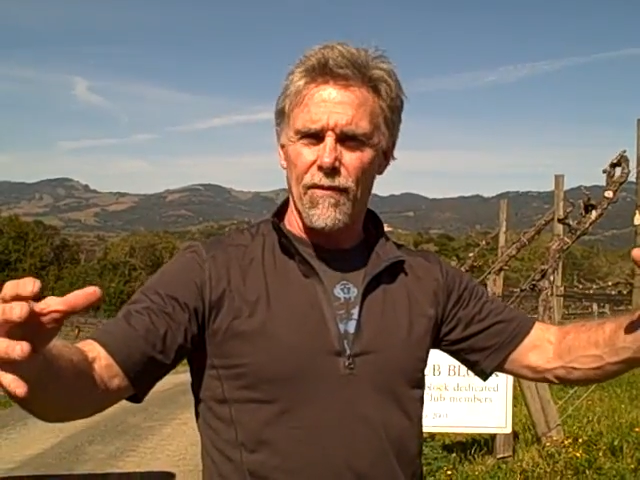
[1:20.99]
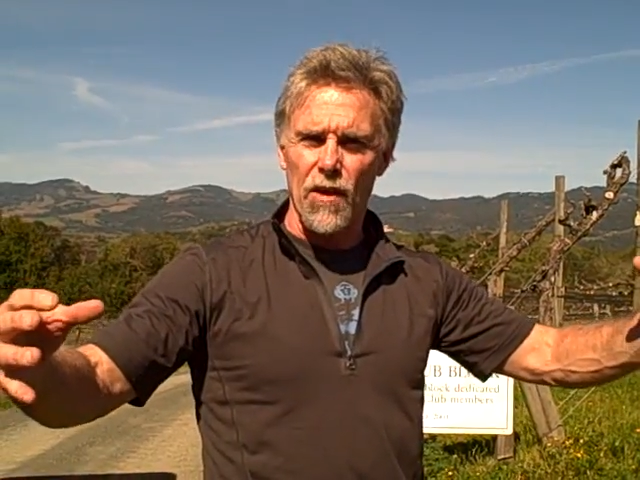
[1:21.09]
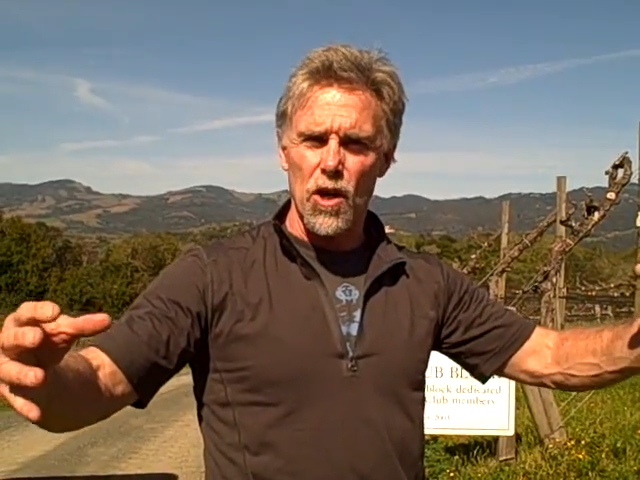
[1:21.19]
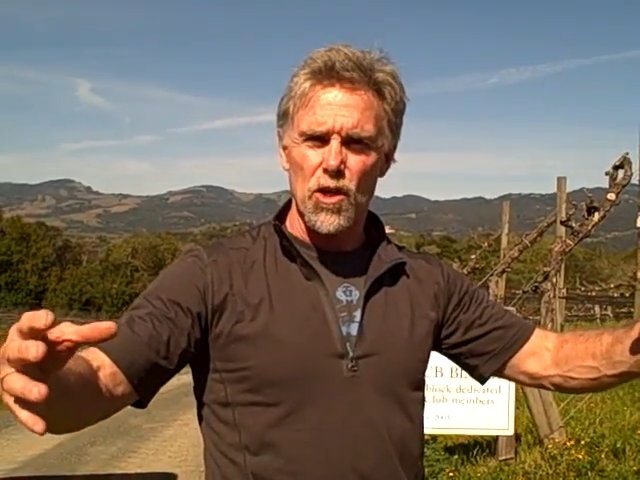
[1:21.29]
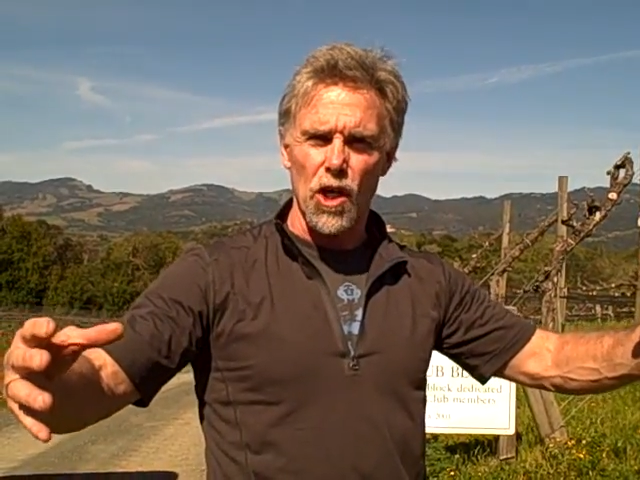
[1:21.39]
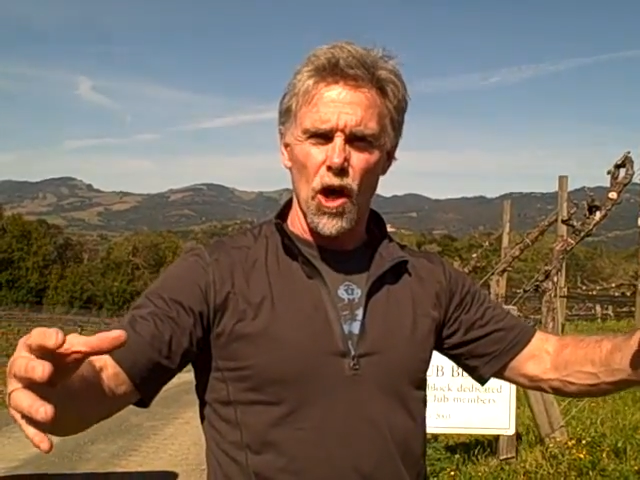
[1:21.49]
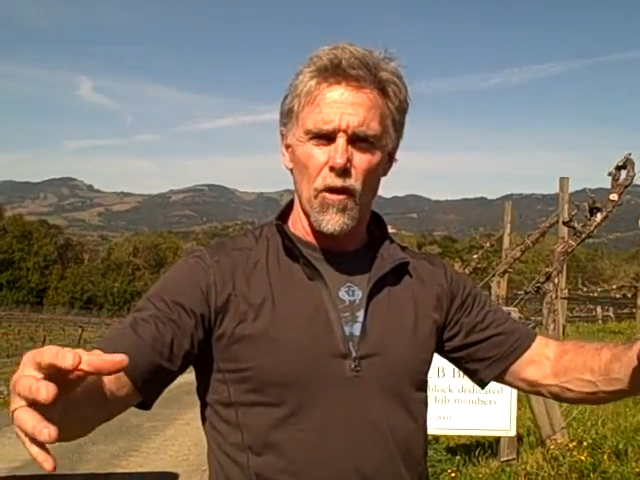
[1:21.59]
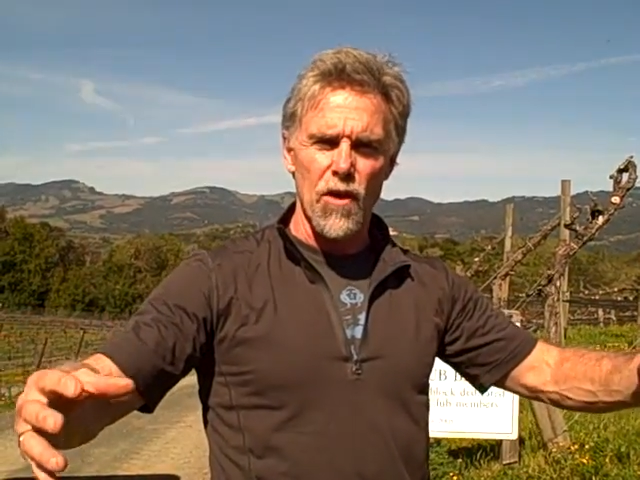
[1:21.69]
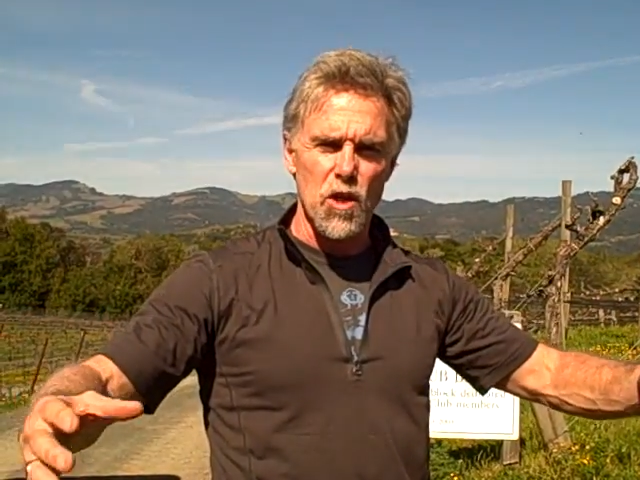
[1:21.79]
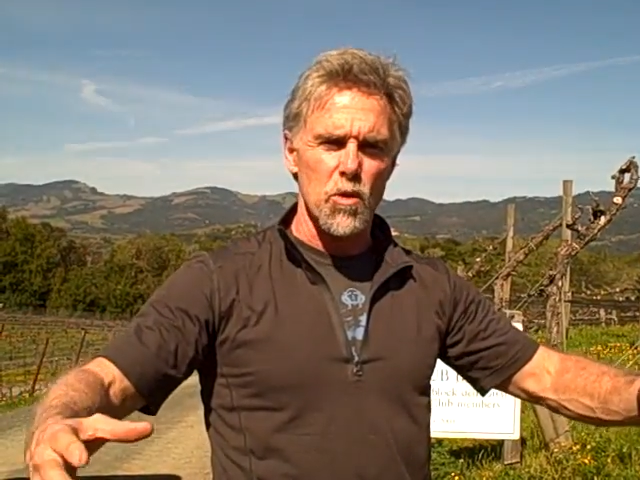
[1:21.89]
years ago,
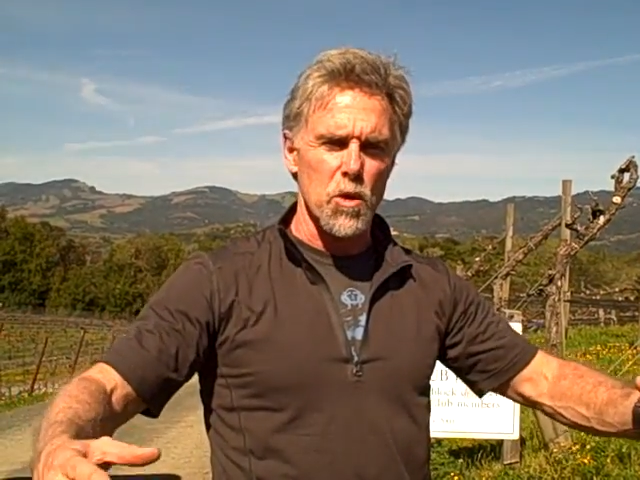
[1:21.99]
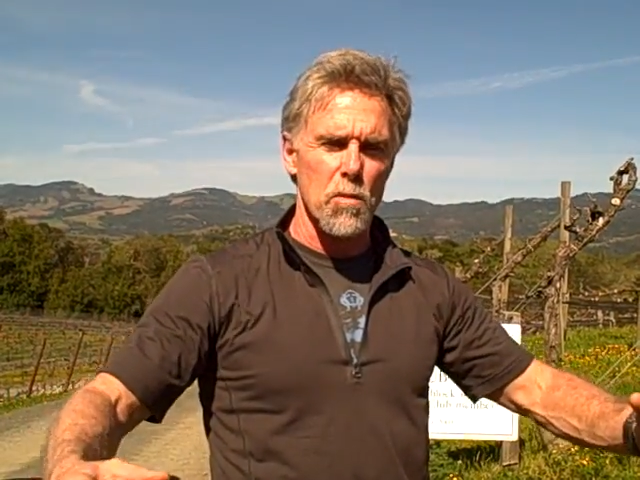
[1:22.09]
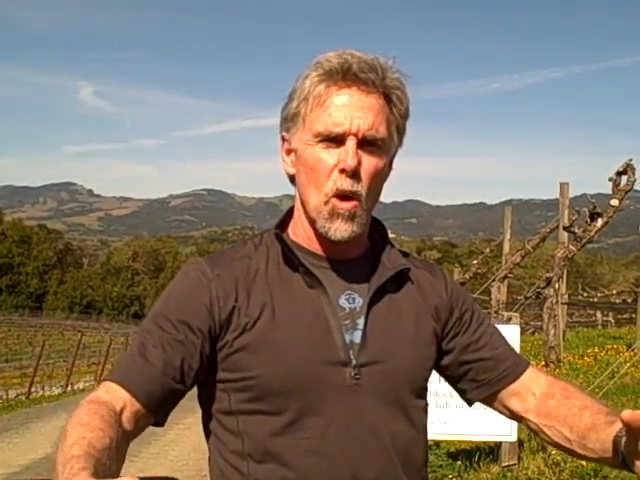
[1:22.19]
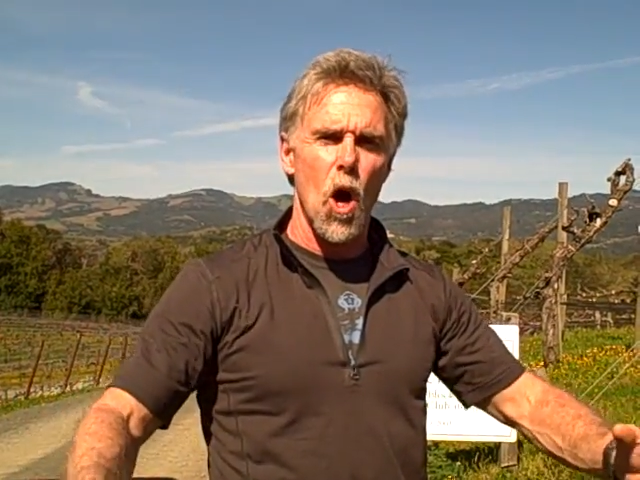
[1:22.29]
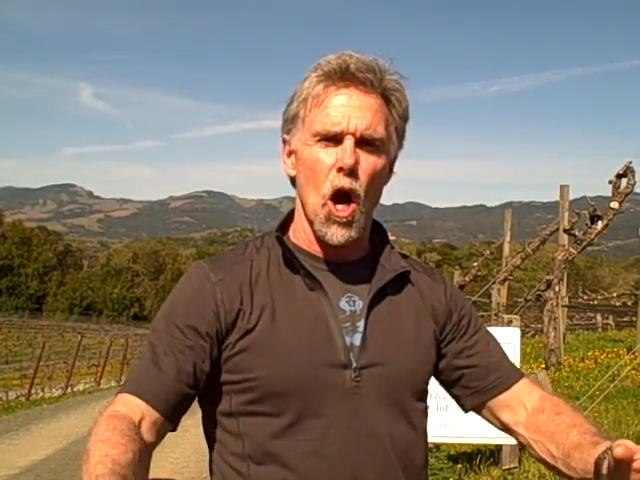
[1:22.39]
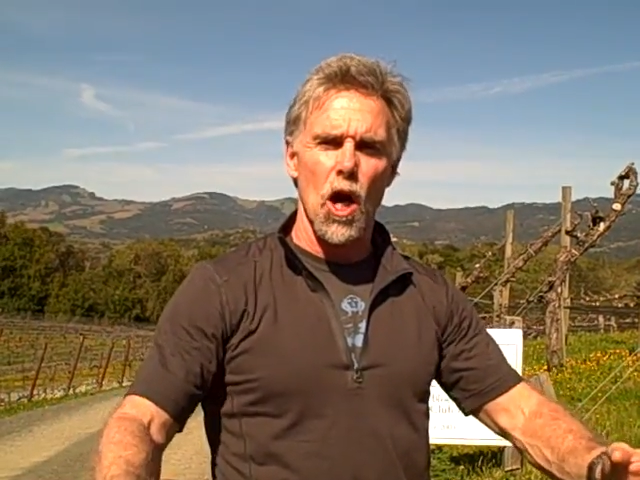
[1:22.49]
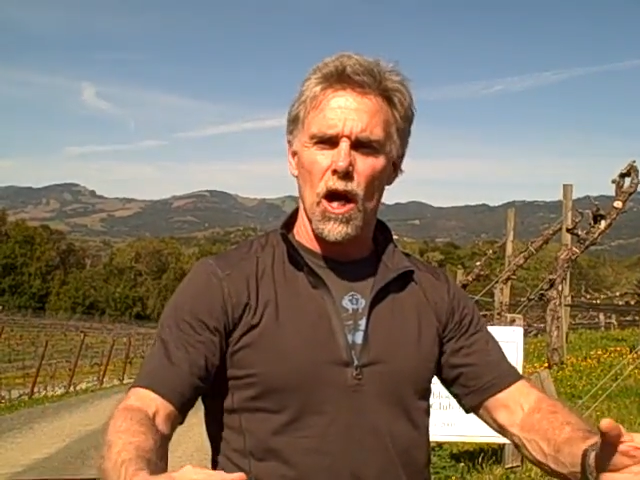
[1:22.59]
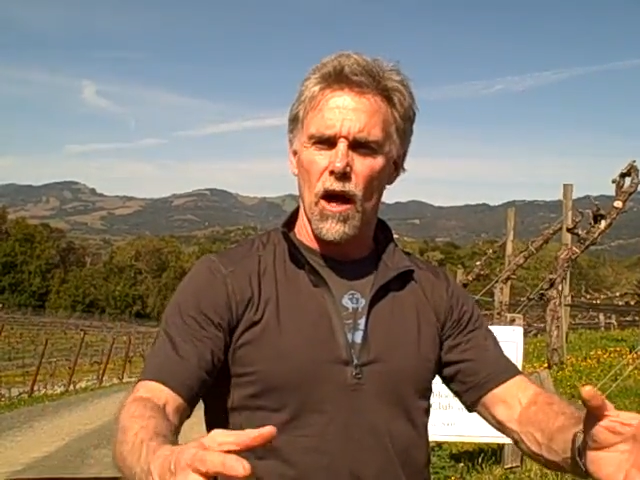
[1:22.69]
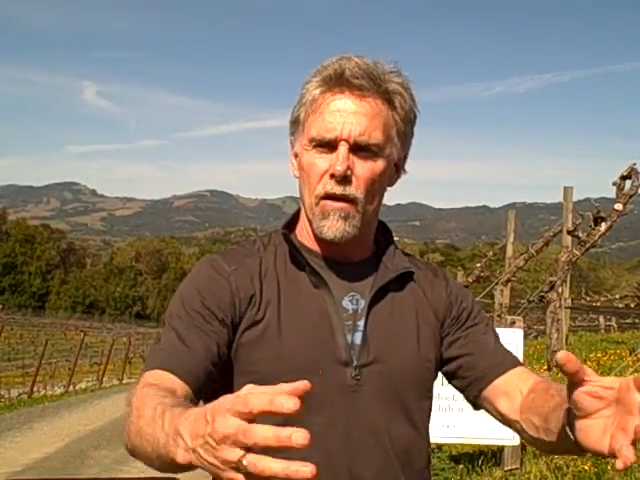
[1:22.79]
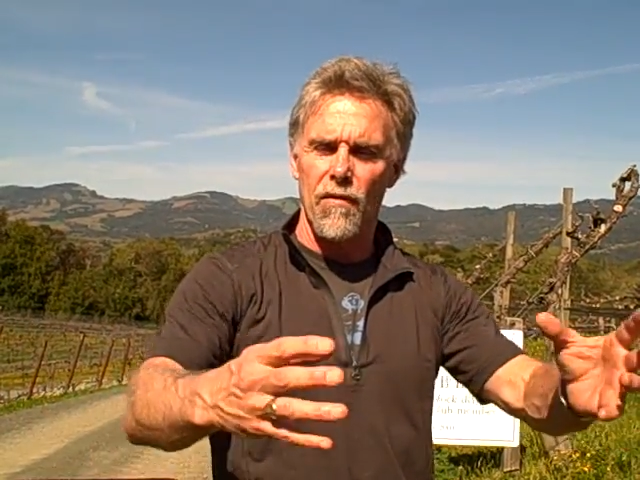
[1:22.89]
this was part
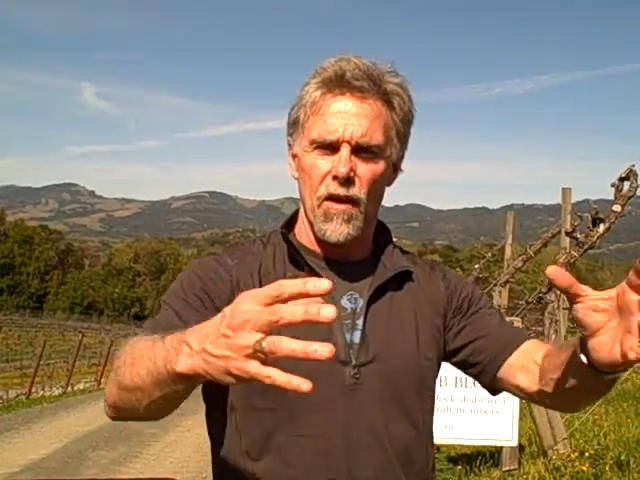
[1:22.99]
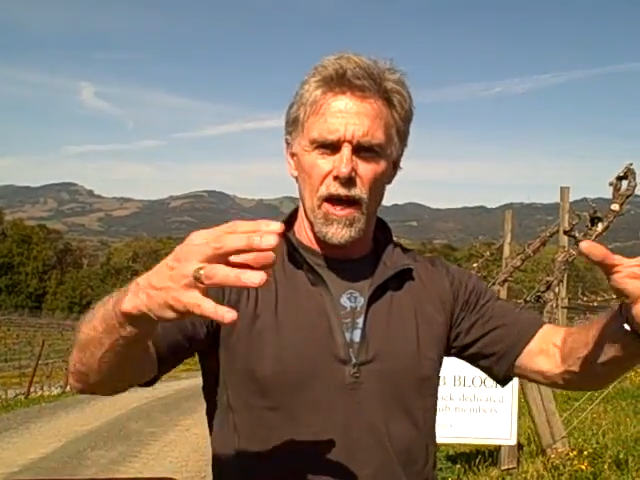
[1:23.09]
of